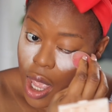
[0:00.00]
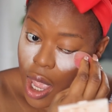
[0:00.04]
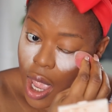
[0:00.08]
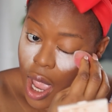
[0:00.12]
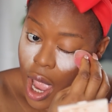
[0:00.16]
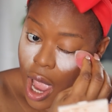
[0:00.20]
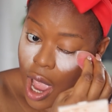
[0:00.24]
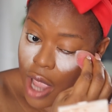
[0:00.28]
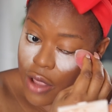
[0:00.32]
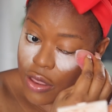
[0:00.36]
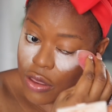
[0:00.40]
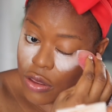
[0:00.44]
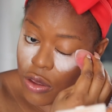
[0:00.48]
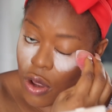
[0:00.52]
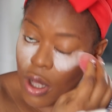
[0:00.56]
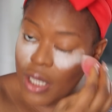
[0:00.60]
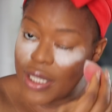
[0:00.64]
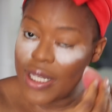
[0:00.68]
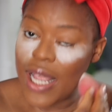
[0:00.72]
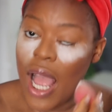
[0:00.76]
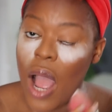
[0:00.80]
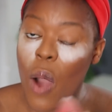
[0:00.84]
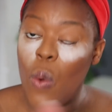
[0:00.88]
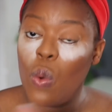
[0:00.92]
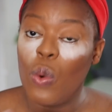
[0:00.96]
I
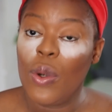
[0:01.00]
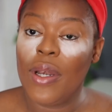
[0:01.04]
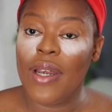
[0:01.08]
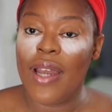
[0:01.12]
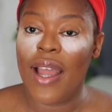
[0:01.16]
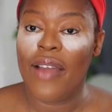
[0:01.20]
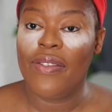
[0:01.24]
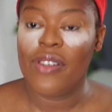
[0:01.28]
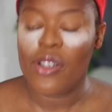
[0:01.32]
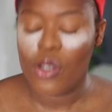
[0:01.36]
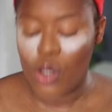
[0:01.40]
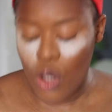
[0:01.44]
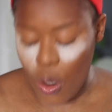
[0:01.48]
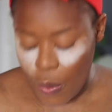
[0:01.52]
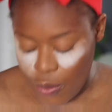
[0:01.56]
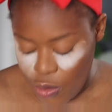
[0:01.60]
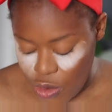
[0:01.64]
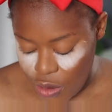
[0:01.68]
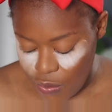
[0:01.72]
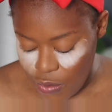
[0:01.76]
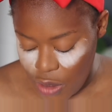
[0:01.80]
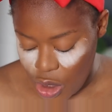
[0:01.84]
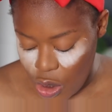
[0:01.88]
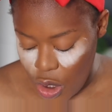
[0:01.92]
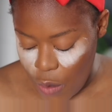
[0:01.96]
thought I would never stop
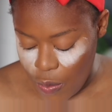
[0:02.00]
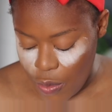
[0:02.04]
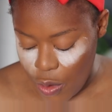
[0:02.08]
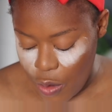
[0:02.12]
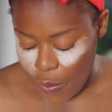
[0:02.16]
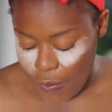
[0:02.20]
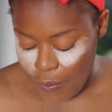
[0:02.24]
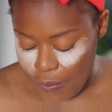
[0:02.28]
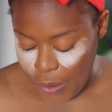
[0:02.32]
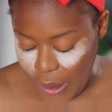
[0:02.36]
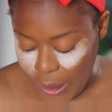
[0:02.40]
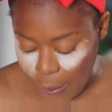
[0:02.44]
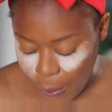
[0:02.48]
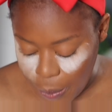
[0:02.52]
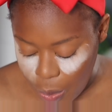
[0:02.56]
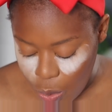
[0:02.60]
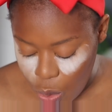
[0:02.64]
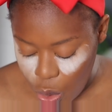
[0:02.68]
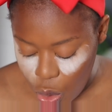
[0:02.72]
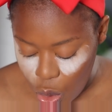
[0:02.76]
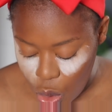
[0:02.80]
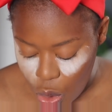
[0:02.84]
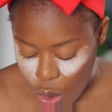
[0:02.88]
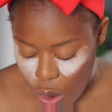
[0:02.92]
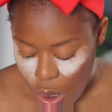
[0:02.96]
doing makeup on
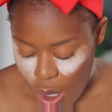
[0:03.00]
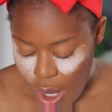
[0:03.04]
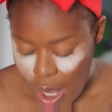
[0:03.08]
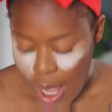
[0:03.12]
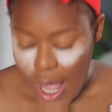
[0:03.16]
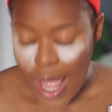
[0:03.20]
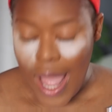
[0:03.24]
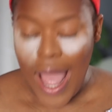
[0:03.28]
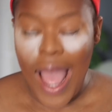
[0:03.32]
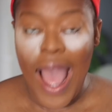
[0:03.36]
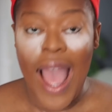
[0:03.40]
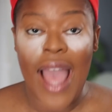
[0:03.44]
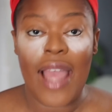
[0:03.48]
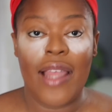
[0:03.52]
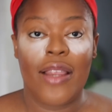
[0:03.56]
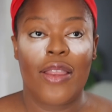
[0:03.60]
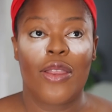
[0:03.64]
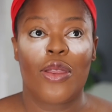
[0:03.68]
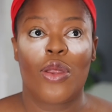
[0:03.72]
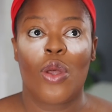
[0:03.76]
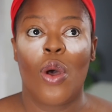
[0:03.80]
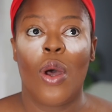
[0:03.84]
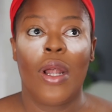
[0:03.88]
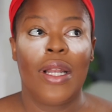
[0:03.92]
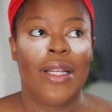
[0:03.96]
people. I
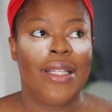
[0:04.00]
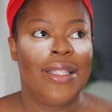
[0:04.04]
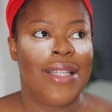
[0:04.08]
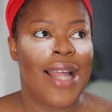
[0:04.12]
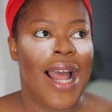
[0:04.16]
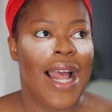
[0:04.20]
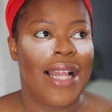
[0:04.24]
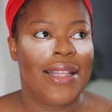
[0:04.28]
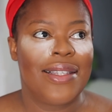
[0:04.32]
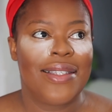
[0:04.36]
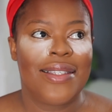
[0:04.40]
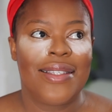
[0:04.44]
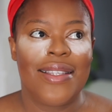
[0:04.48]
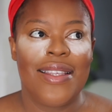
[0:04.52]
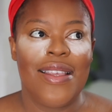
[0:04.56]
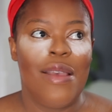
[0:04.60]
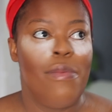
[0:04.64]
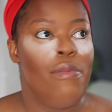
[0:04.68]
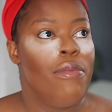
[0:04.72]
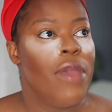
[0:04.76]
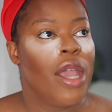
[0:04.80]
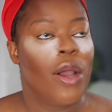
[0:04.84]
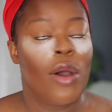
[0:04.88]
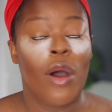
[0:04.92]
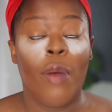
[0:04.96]
thought that, see,
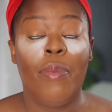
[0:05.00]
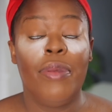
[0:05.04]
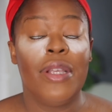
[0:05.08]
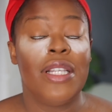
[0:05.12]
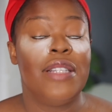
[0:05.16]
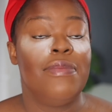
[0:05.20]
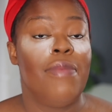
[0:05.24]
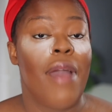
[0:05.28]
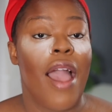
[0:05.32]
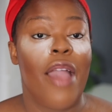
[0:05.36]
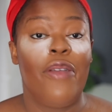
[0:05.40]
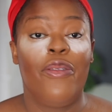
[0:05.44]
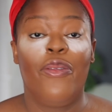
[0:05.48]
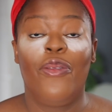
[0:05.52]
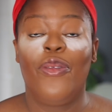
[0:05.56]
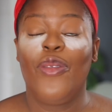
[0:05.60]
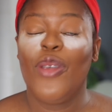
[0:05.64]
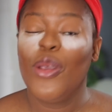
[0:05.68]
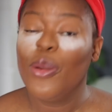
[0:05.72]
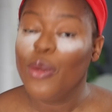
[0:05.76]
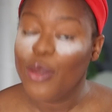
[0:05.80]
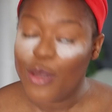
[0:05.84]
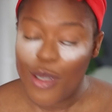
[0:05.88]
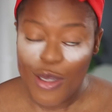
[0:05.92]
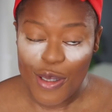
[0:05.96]
makeup is my
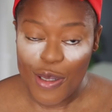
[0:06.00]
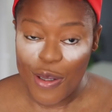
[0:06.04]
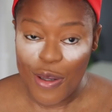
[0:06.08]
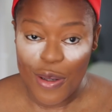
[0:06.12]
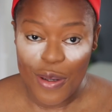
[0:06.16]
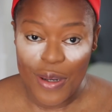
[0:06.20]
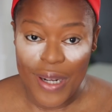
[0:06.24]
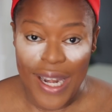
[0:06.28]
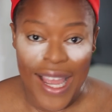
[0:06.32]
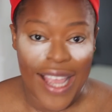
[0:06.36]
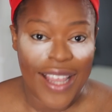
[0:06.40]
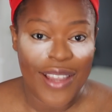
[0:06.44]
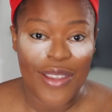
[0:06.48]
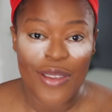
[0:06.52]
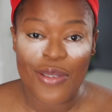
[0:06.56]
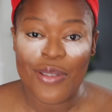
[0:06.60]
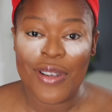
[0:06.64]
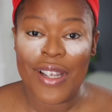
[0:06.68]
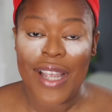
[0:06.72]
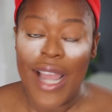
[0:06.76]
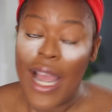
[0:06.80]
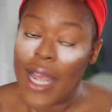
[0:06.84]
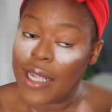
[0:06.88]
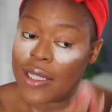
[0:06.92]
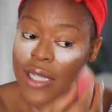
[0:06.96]
future. Like, you
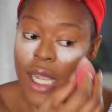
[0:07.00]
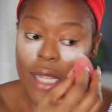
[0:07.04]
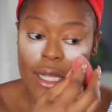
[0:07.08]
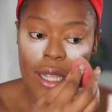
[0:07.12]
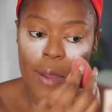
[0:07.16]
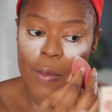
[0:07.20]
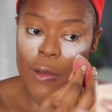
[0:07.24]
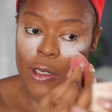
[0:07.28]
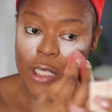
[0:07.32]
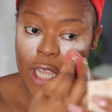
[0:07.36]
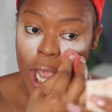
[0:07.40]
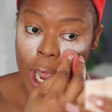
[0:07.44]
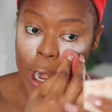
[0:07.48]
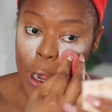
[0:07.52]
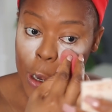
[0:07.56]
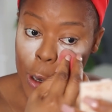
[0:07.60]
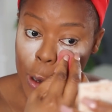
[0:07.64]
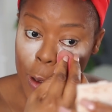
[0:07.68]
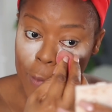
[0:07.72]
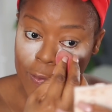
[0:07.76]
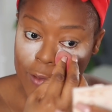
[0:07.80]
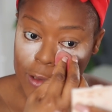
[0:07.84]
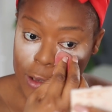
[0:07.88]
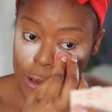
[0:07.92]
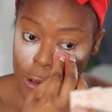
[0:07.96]
guys, that's how much I
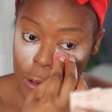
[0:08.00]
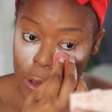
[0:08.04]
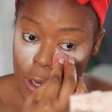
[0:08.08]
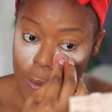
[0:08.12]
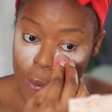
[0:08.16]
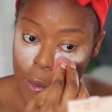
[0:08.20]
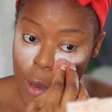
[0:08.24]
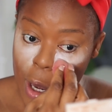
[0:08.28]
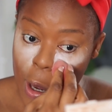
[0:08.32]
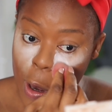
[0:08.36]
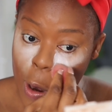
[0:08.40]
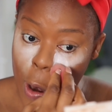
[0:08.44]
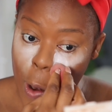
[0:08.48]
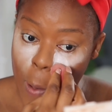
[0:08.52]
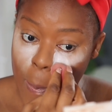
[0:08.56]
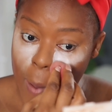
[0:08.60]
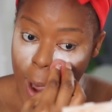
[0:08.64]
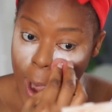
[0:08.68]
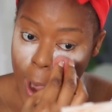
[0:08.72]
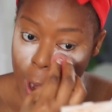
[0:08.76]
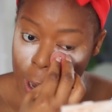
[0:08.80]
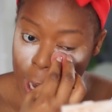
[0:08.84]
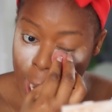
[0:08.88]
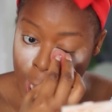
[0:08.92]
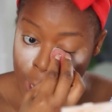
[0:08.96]
loved doing
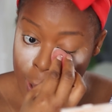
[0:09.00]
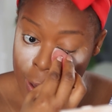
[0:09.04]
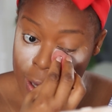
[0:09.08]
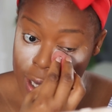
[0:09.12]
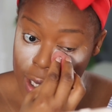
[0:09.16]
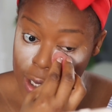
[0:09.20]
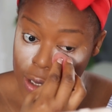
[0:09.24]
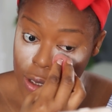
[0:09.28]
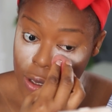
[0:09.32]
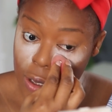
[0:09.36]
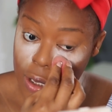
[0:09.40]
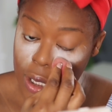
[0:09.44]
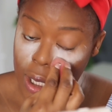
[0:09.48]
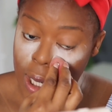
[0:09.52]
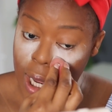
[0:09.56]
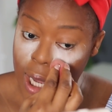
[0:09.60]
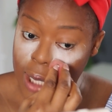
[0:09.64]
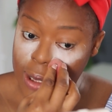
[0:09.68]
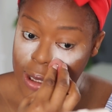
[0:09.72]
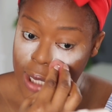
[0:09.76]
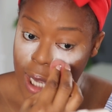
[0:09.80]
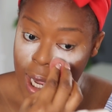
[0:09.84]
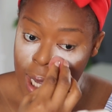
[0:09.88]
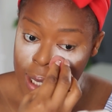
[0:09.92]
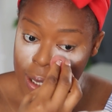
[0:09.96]
makeup. I already told you
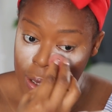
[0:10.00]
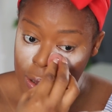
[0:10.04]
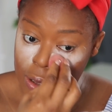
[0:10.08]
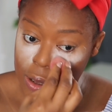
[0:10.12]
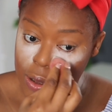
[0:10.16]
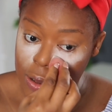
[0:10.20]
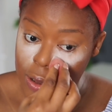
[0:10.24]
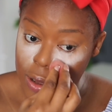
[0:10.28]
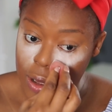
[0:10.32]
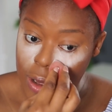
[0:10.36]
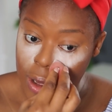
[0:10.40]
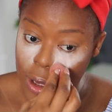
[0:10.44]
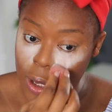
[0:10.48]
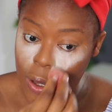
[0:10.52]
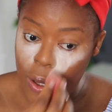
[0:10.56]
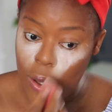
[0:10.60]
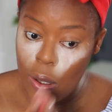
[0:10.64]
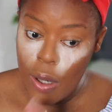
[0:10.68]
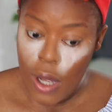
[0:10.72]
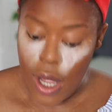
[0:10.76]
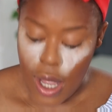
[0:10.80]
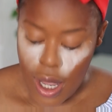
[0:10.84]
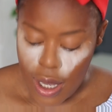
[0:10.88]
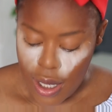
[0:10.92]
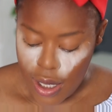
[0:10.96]
guys I had a
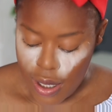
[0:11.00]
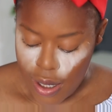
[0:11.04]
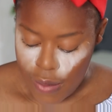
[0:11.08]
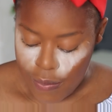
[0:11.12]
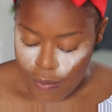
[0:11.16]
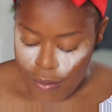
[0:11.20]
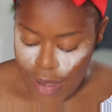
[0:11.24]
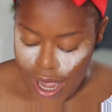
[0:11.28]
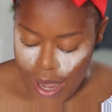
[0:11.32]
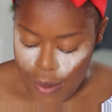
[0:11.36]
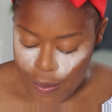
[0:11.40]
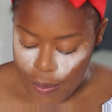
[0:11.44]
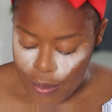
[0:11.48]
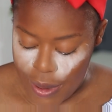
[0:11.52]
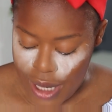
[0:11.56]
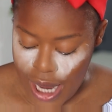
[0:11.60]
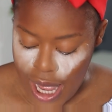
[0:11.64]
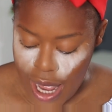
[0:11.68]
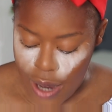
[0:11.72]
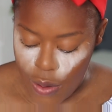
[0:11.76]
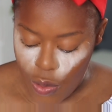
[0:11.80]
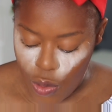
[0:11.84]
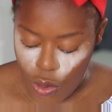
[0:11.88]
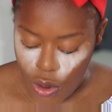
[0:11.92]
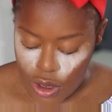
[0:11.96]
studio. My
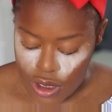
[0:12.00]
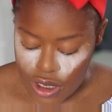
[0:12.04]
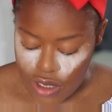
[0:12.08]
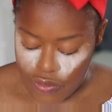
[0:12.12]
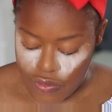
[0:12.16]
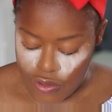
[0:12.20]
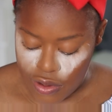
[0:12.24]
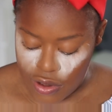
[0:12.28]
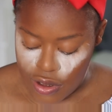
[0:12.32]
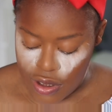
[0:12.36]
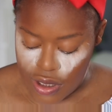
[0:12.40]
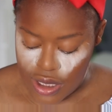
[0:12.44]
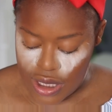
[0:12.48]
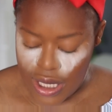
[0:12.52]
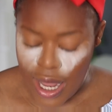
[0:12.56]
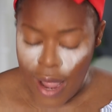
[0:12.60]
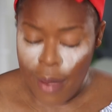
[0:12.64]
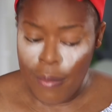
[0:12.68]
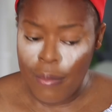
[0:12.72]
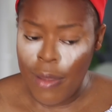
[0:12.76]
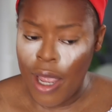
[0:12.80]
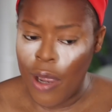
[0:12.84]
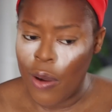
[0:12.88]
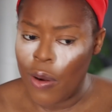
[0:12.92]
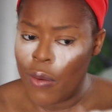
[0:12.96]
plan was even to
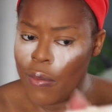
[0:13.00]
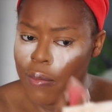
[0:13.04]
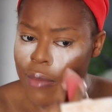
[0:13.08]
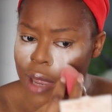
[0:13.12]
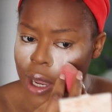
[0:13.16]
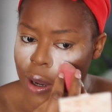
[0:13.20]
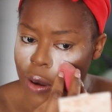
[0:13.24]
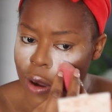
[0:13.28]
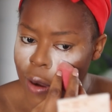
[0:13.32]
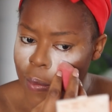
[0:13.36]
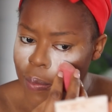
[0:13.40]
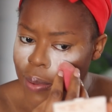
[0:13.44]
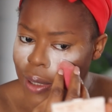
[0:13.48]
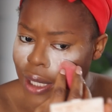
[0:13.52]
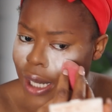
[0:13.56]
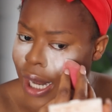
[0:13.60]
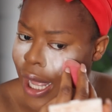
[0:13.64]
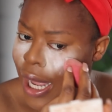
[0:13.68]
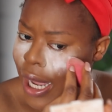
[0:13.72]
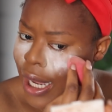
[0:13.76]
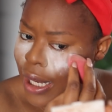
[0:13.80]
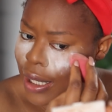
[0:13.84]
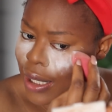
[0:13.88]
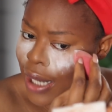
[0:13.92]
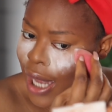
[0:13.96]
start my own makeup
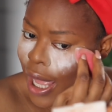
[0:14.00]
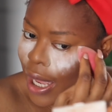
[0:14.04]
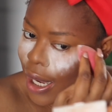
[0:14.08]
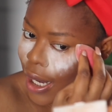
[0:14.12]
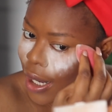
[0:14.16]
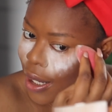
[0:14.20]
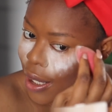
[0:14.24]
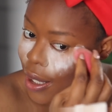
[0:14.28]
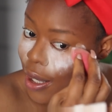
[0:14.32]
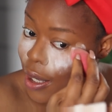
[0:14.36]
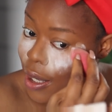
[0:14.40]
line. Like,